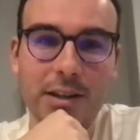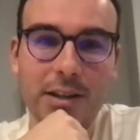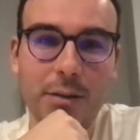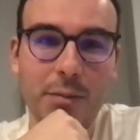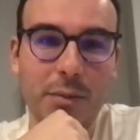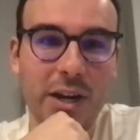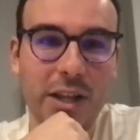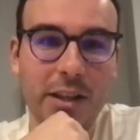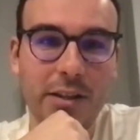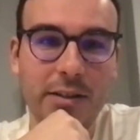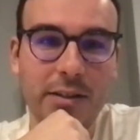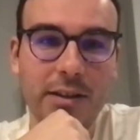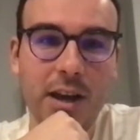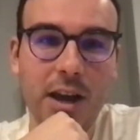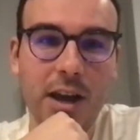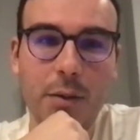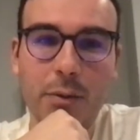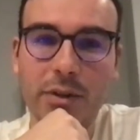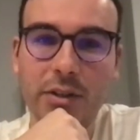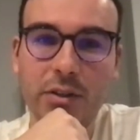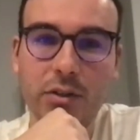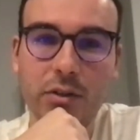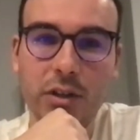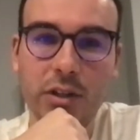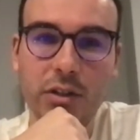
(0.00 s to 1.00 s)
But at the time,
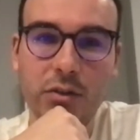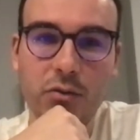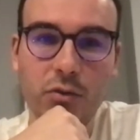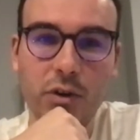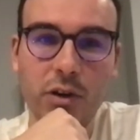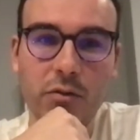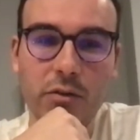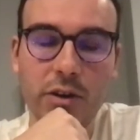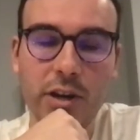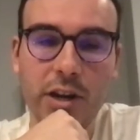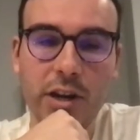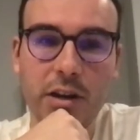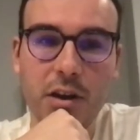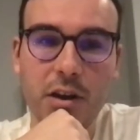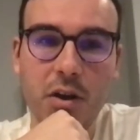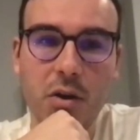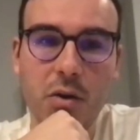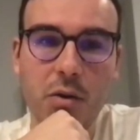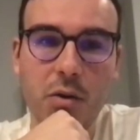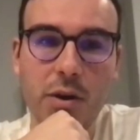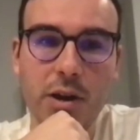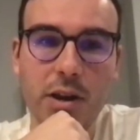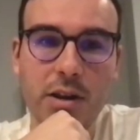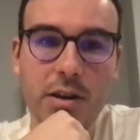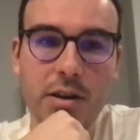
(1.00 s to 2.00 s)
it's really, really
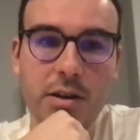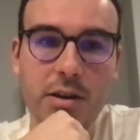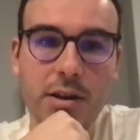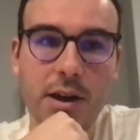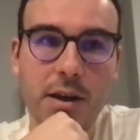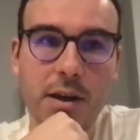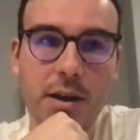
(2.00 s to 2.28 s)
unknown. And